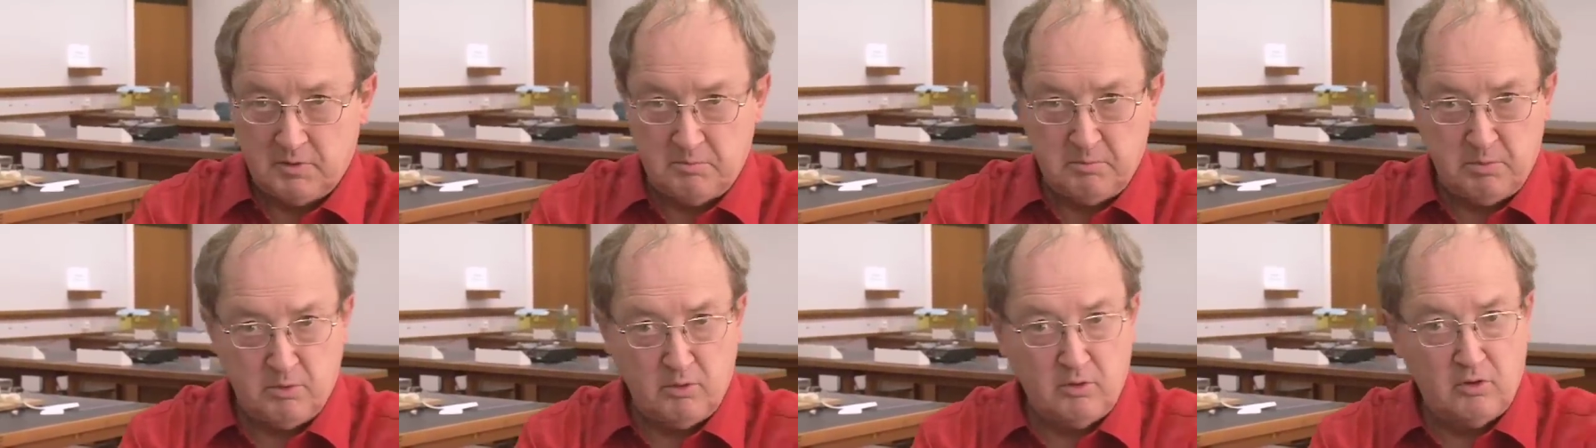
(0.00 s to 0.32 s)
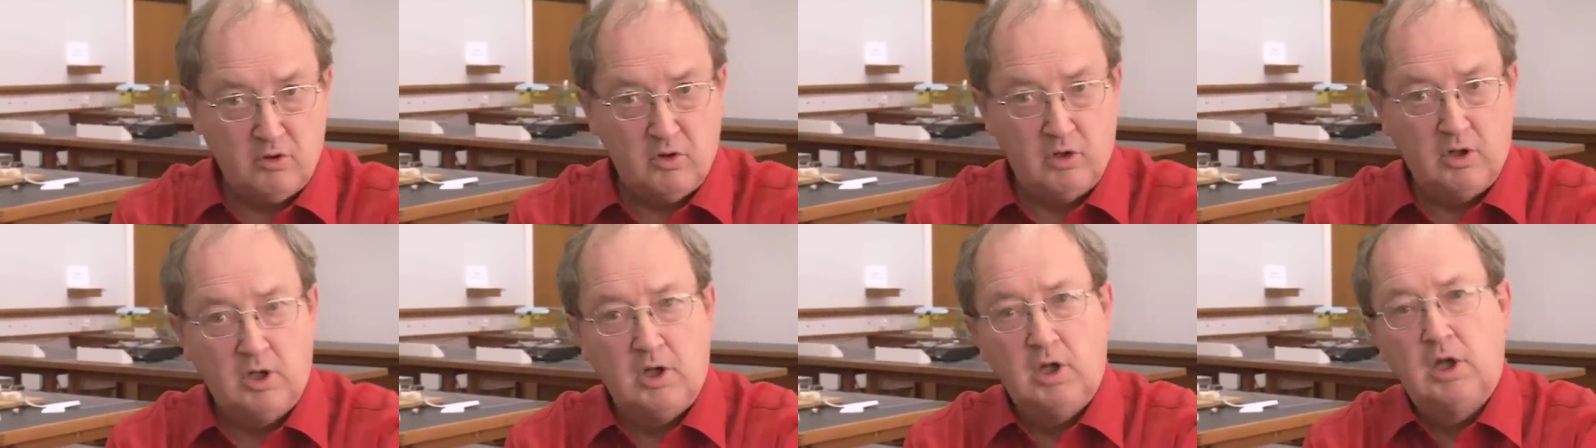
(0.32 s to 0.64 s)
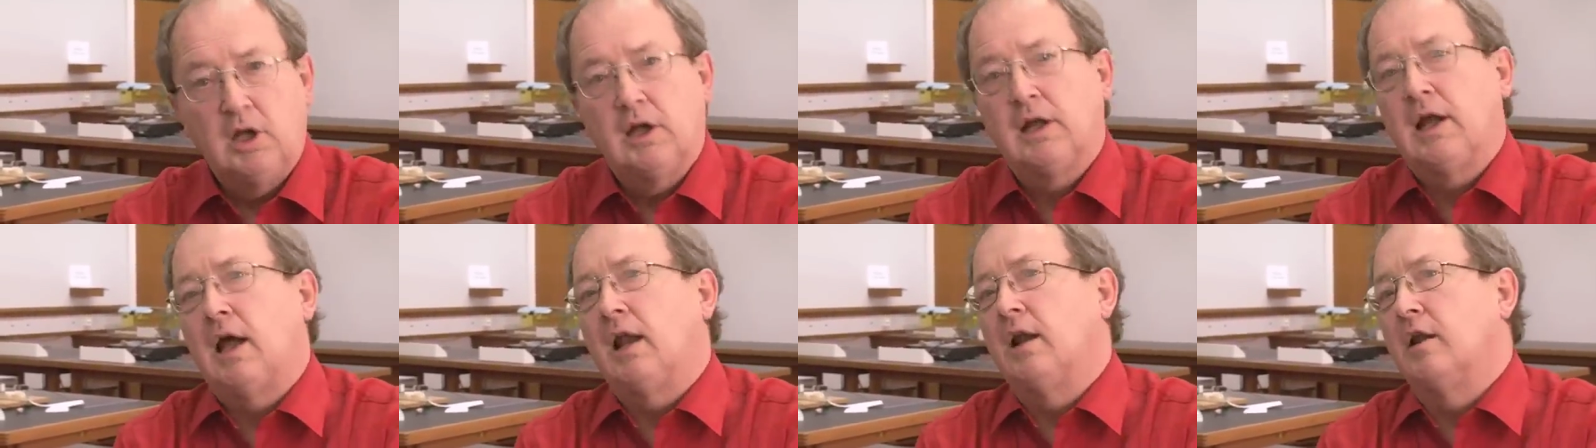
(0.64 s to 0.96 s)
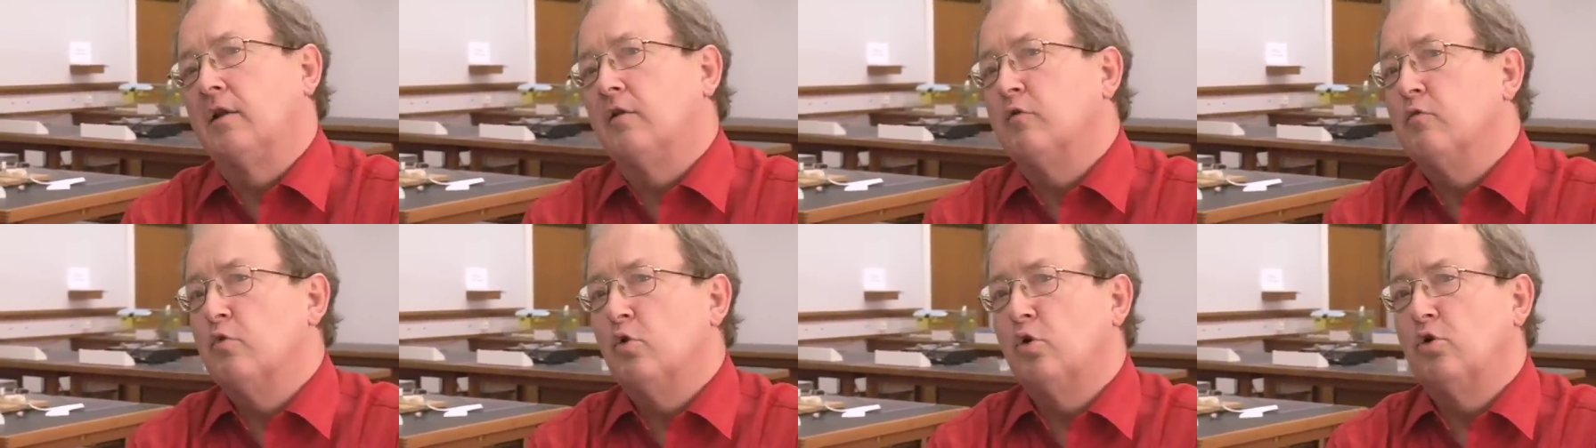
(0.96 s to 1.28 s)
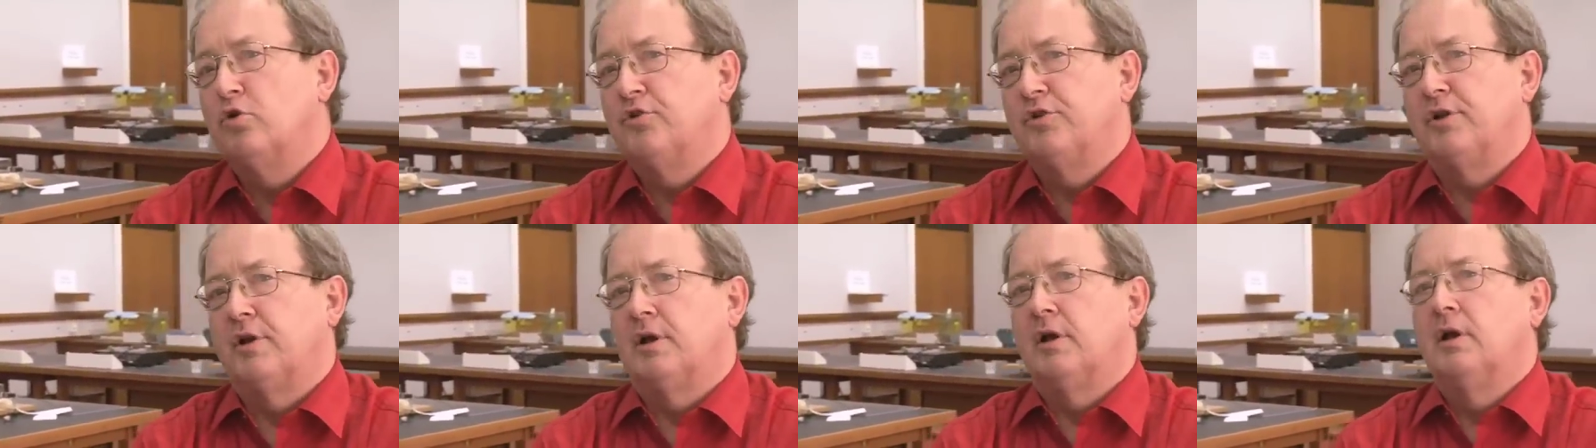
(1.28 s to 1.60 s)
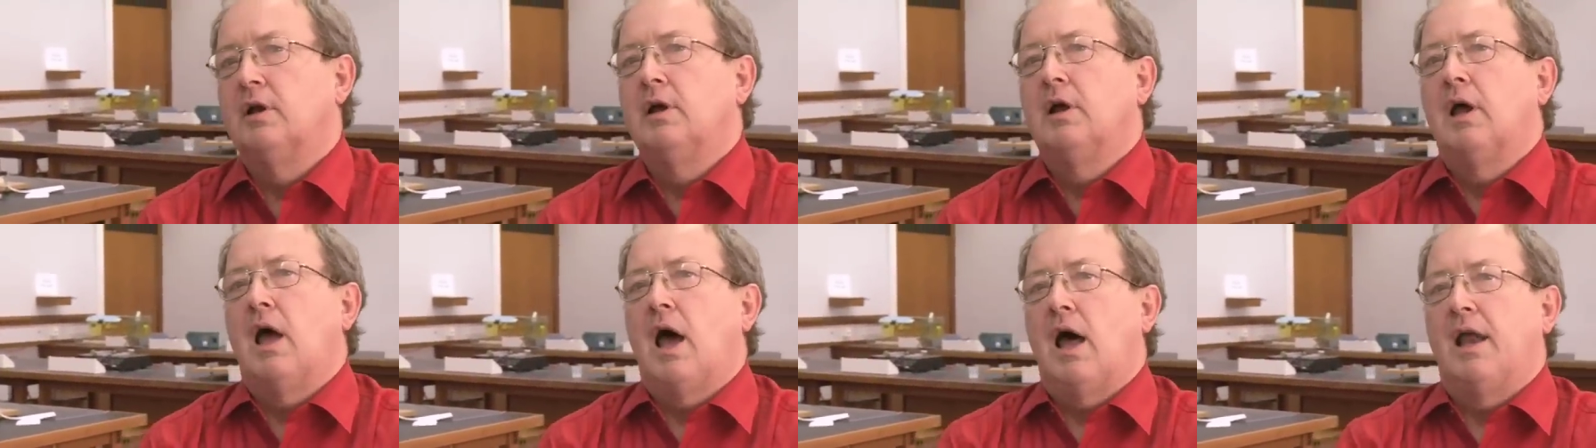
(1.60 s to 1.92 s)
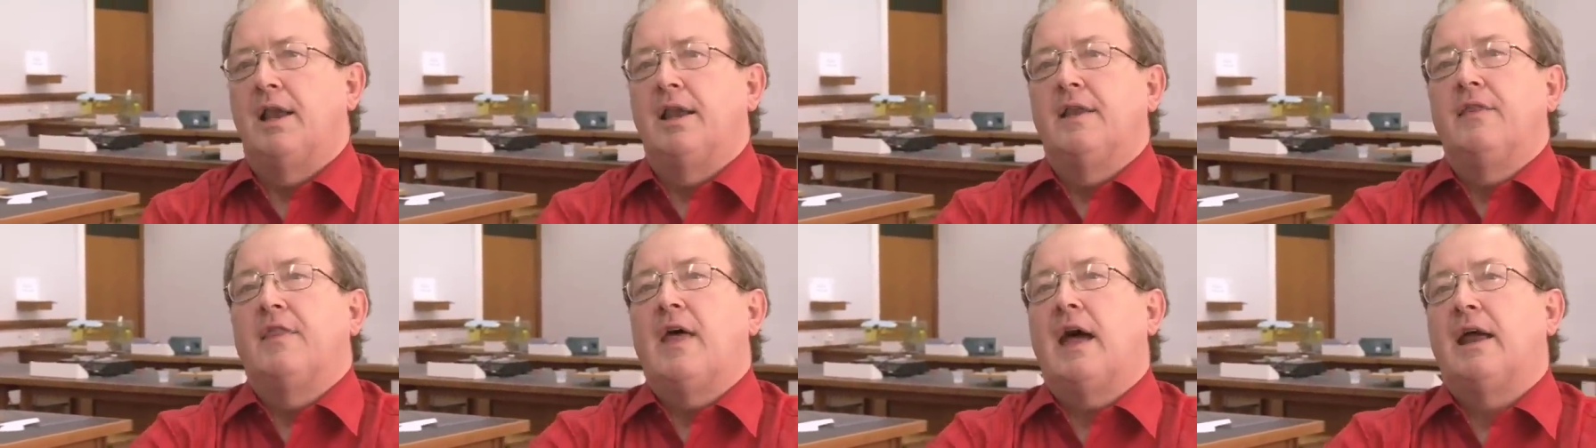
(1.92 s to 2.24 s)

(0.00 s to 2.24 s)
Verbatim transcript: we pour coloured water and it,